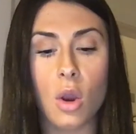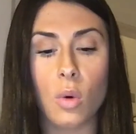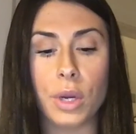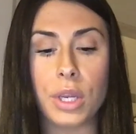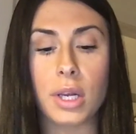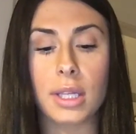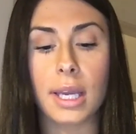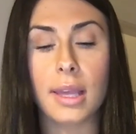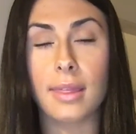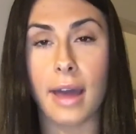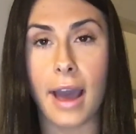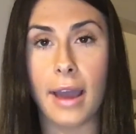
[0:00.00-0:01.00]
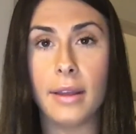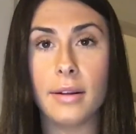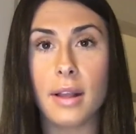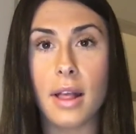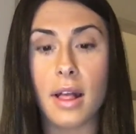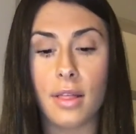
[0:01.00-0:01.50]
Where you click that,
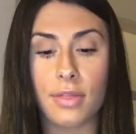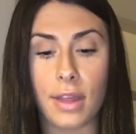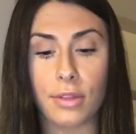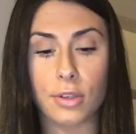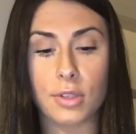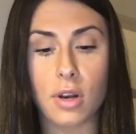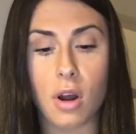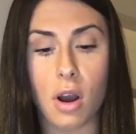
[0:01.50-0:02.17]
then there's an